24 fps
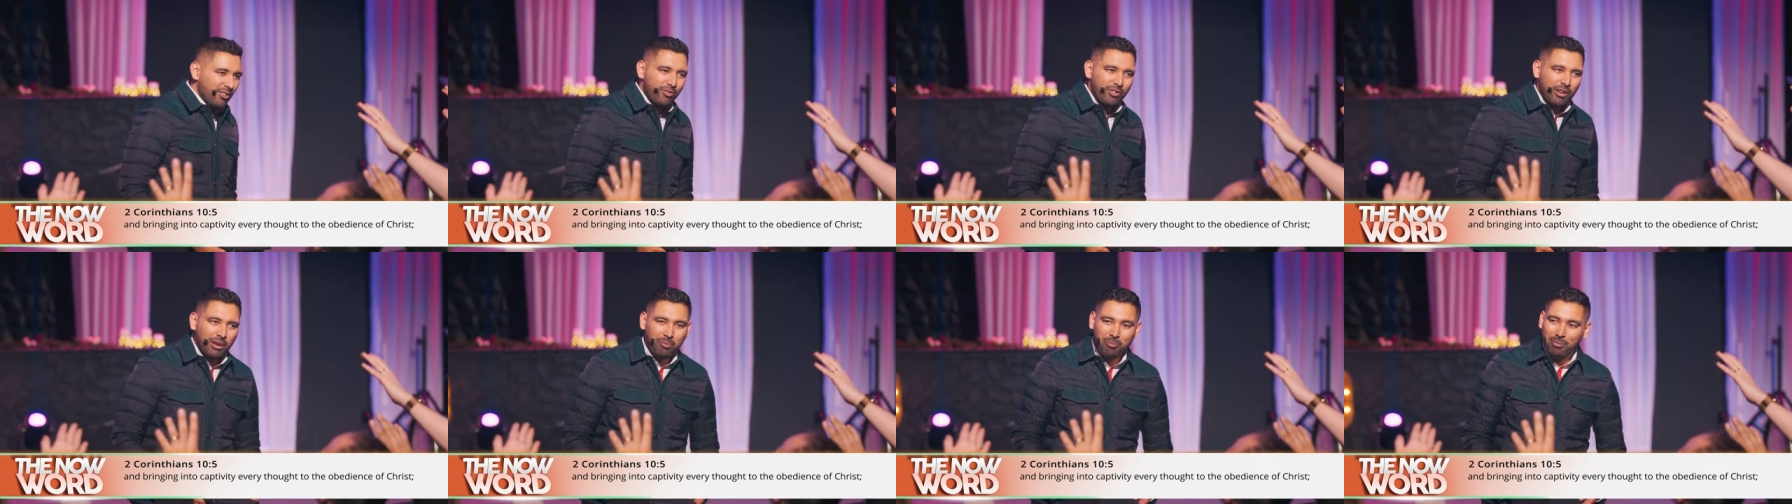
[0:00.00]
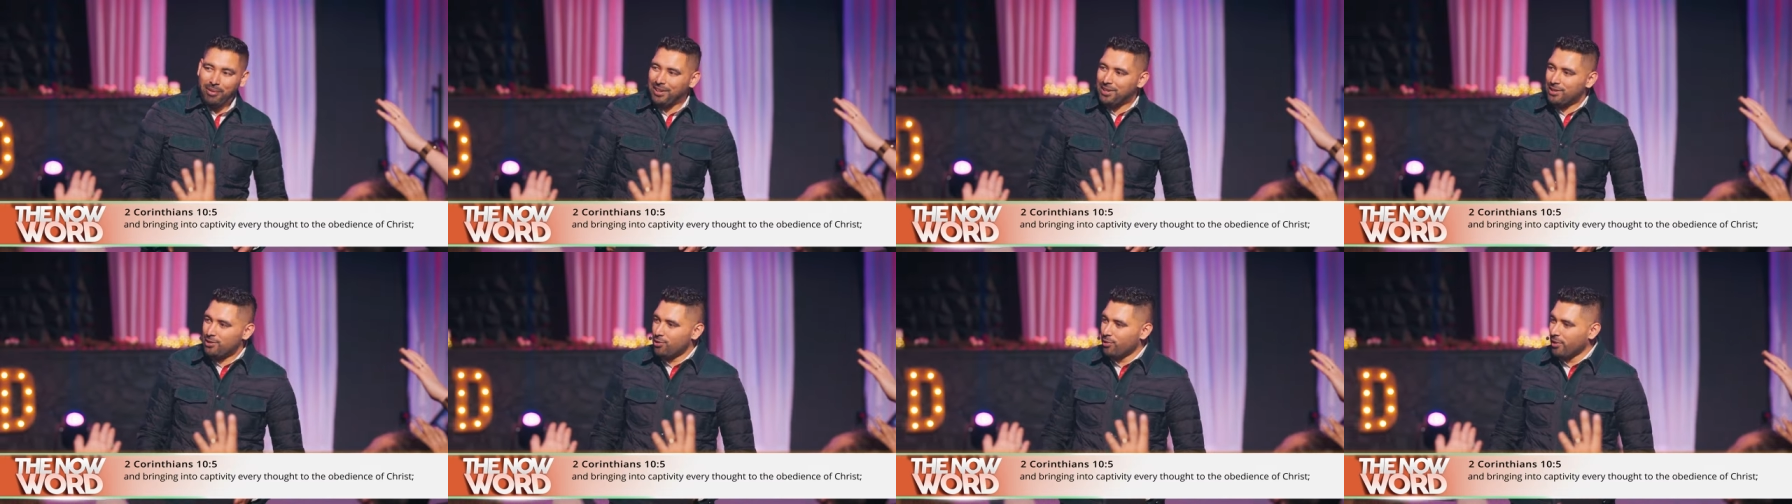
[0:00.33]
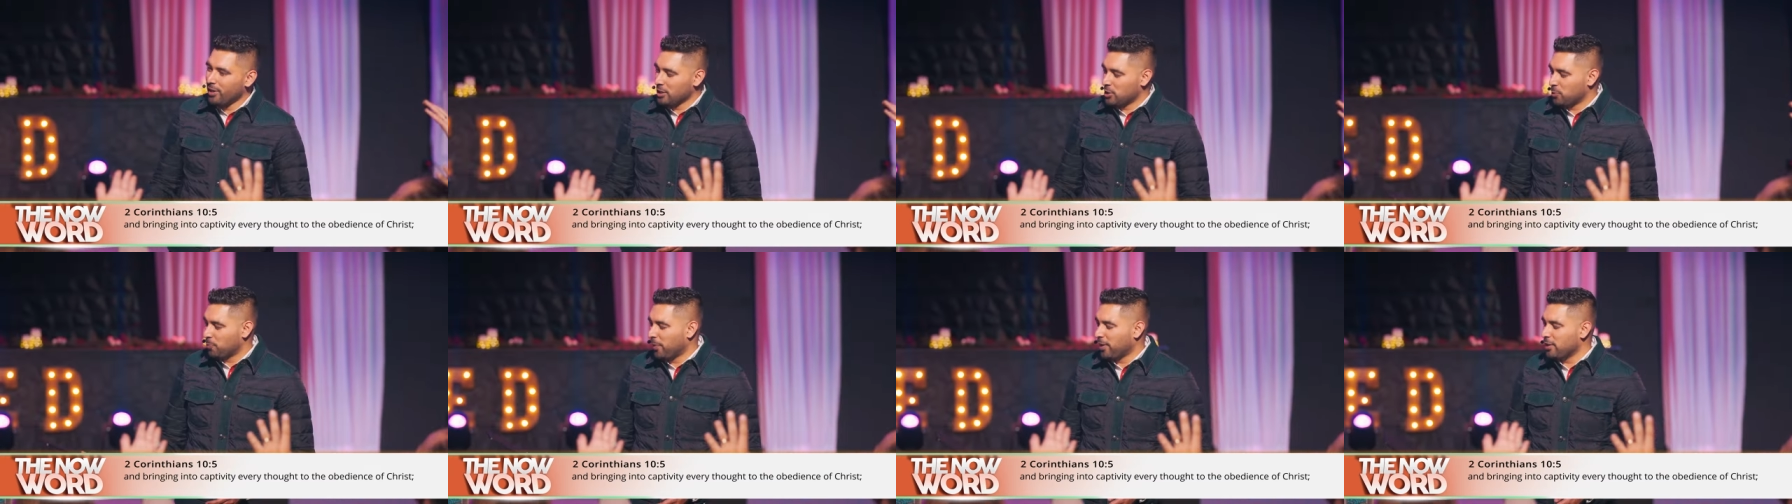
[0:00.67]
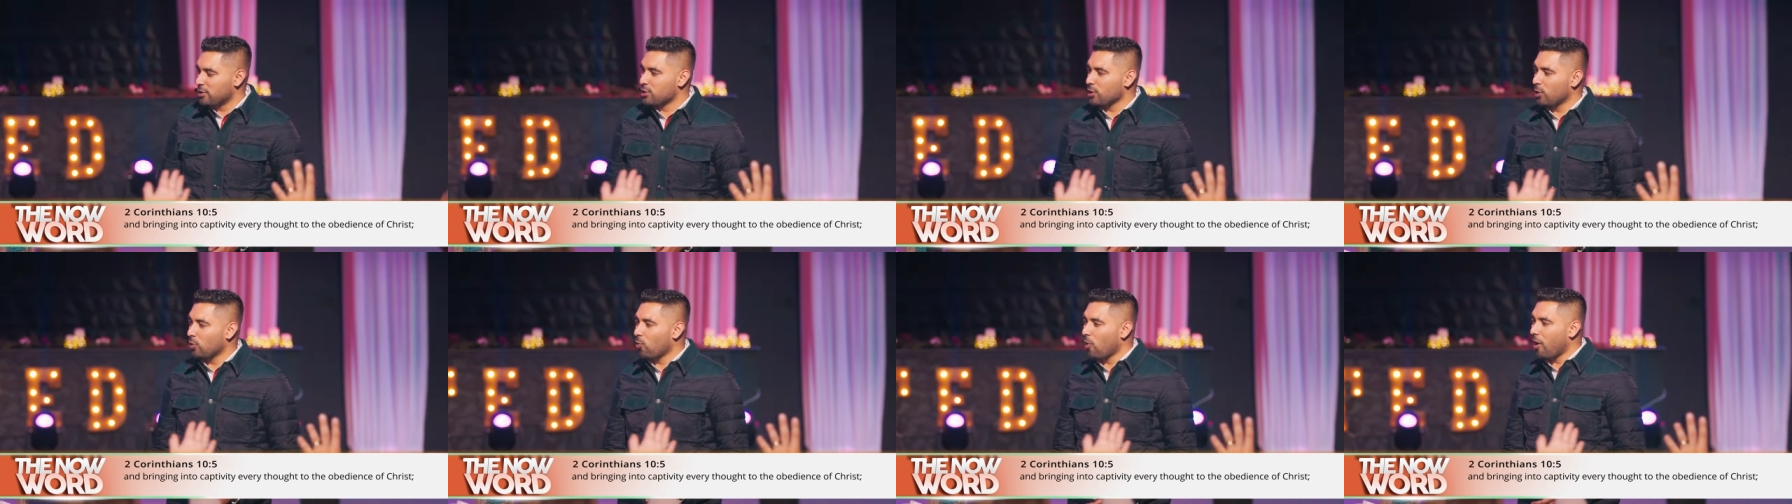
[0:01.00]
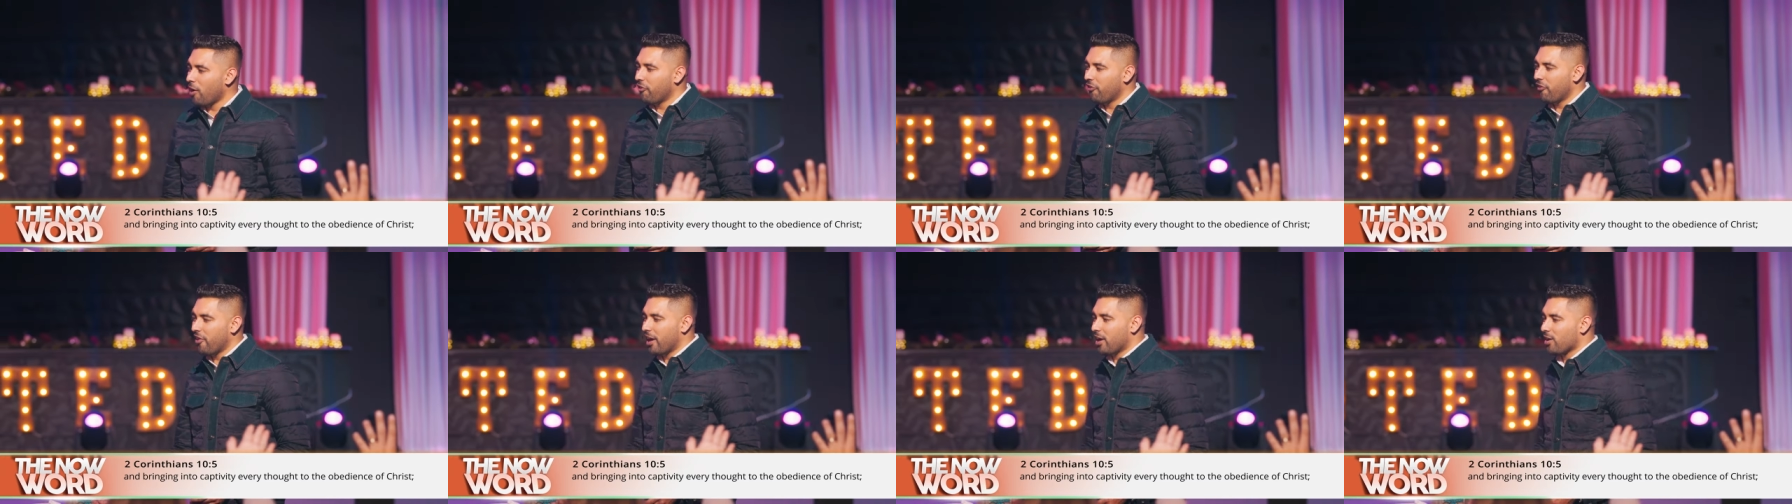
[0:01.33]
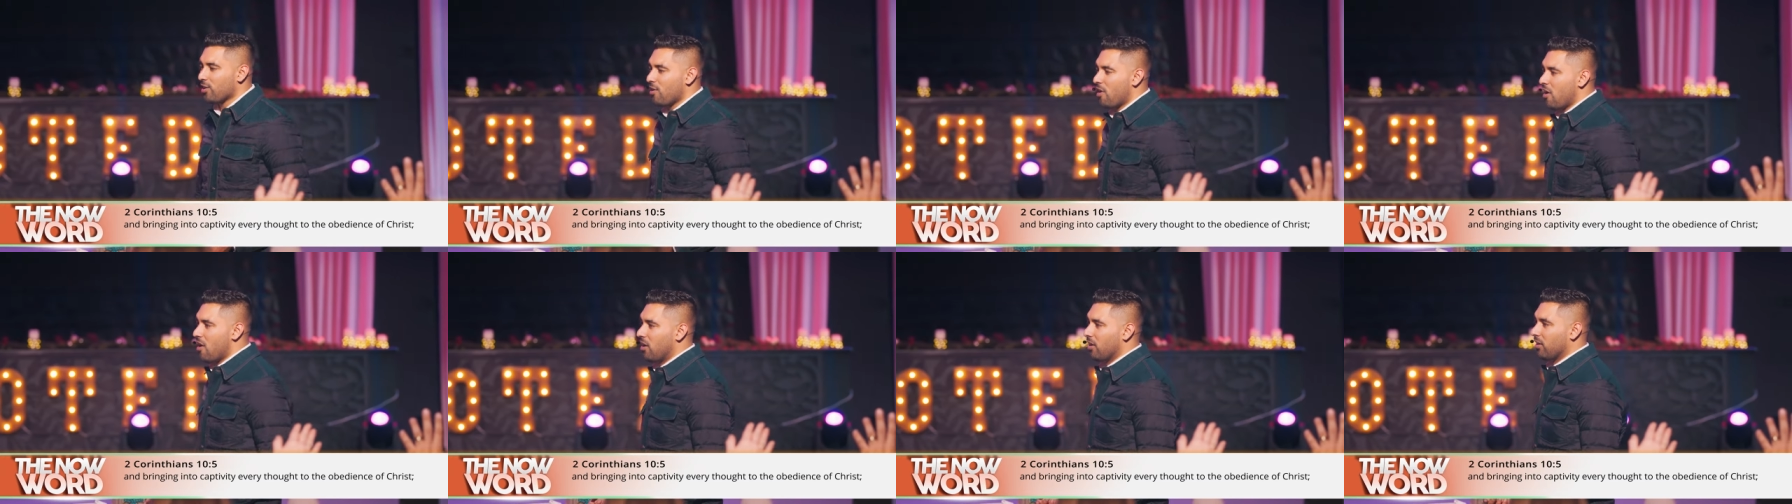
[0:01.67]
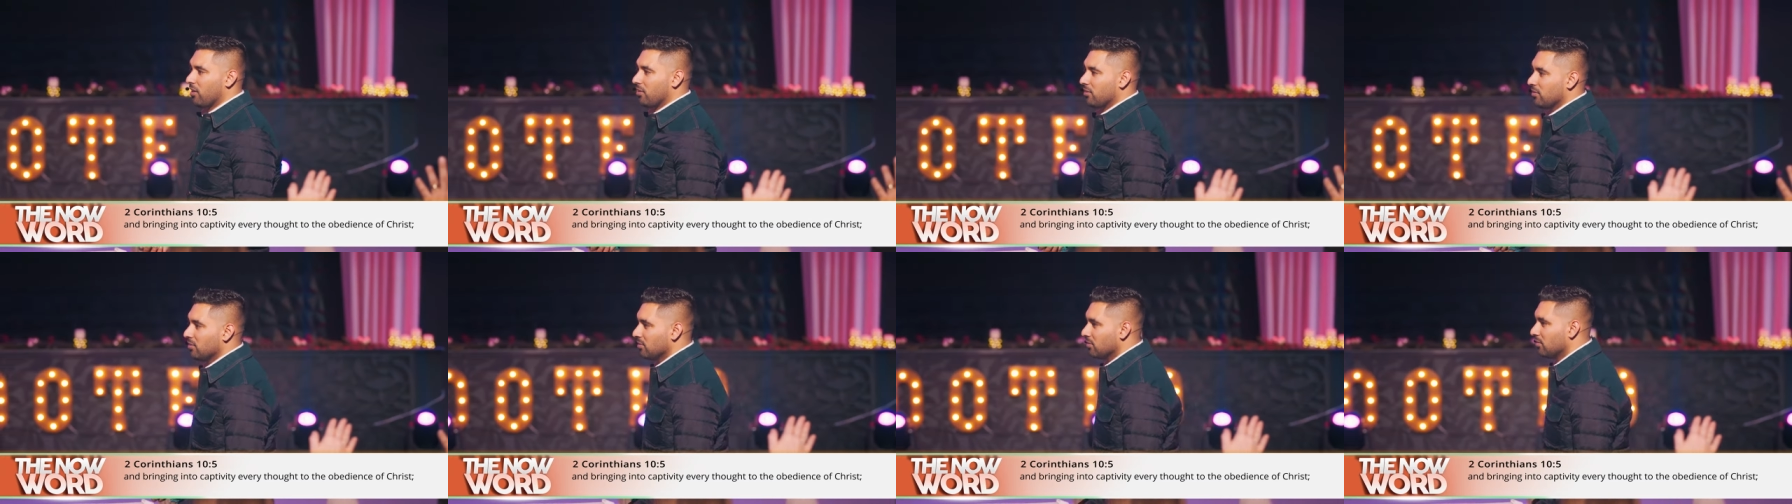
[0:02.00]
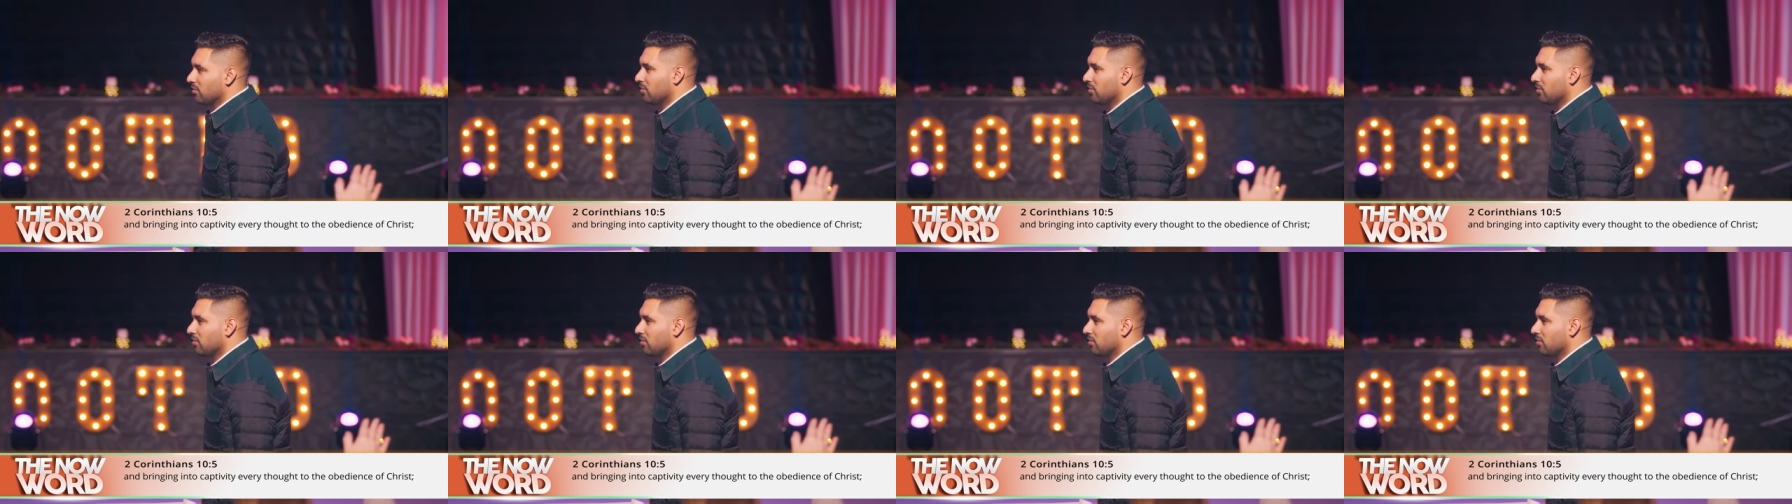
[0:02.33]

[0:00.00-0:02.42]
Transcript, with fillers: We've been doing spiritual warfare wrong.